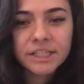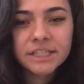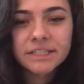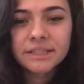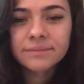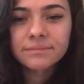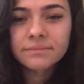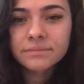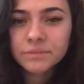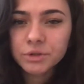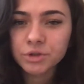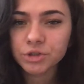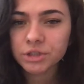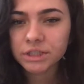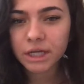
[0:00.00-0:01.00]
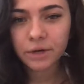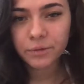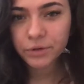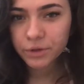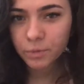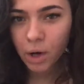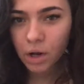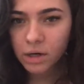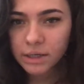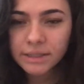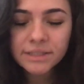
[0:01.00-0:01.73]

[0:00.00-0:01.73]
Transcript: is. I'm usually not really wrong.